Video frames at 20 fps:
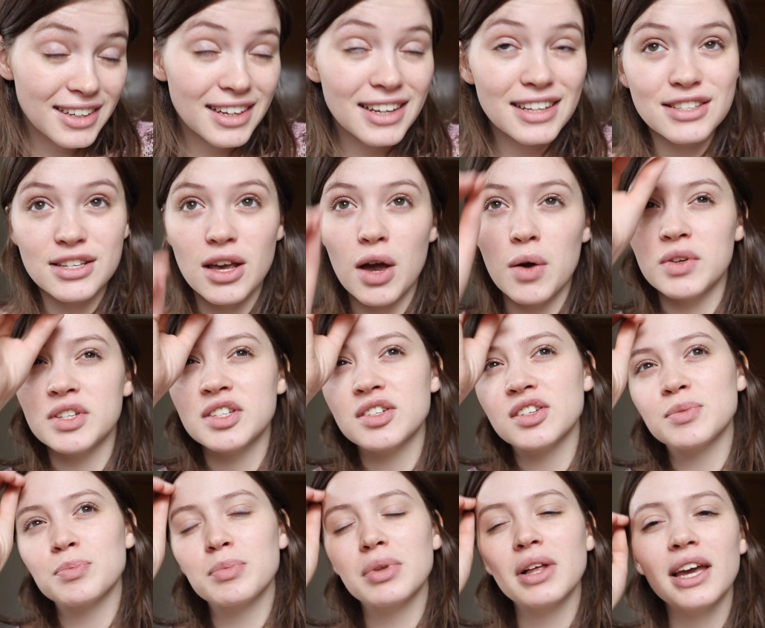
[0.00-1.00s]
And so I was
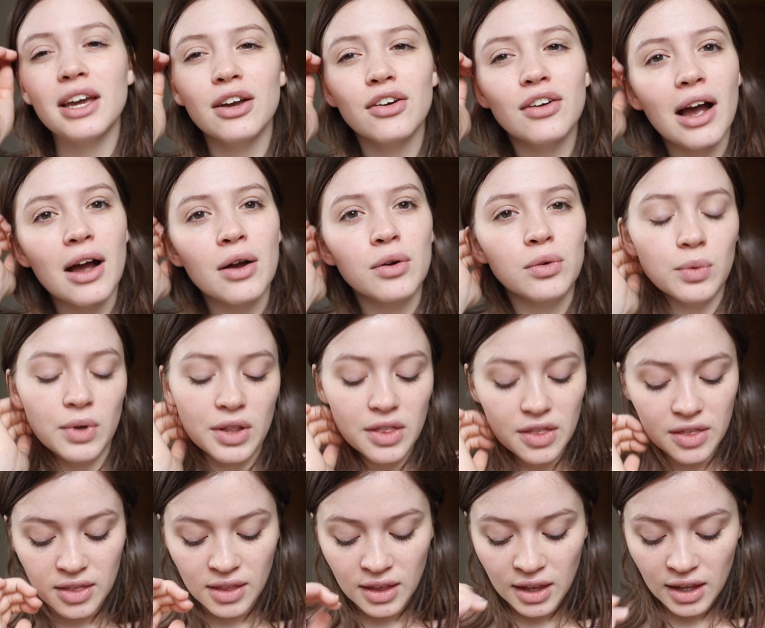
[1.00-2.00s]
just playing around with
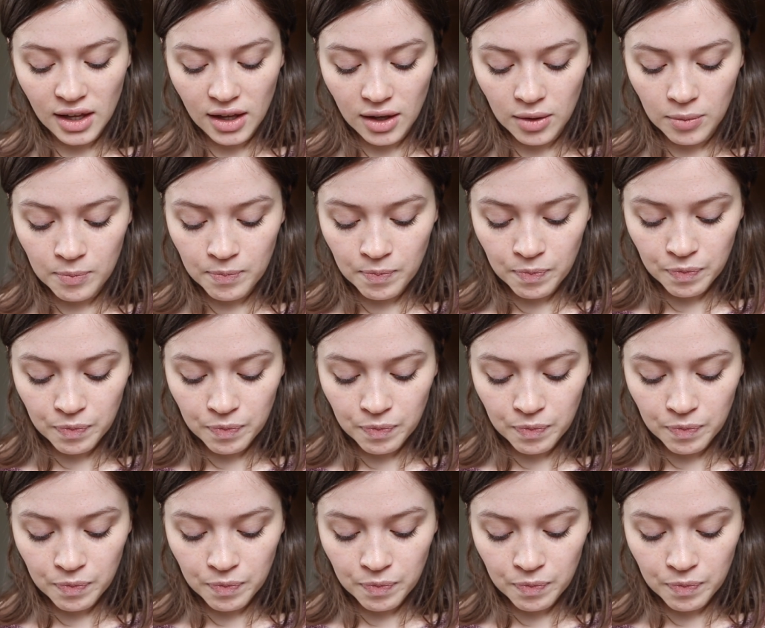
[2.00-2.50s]
the